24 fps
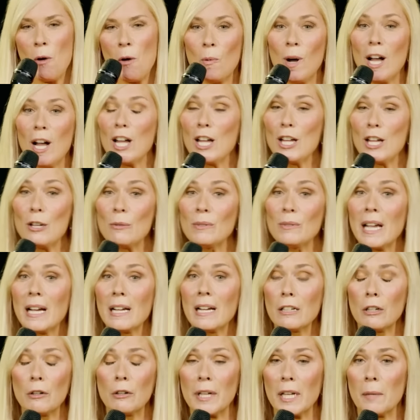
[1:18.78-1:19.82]
woohoo, now
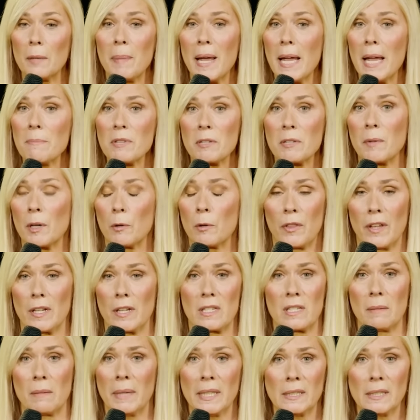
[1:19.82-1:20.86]
I am going to get a pap smear
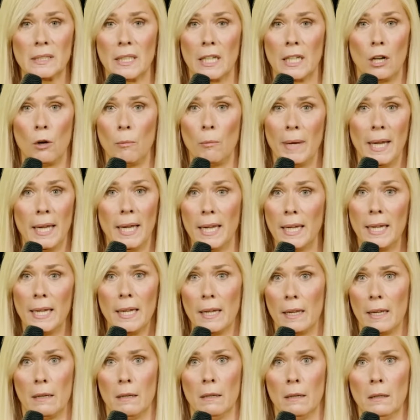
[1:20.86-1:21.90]
without somebody sitting on my
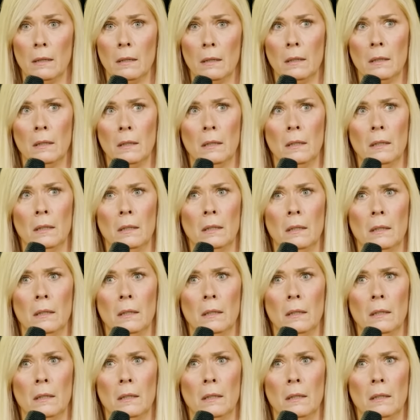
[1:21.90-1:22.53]
head.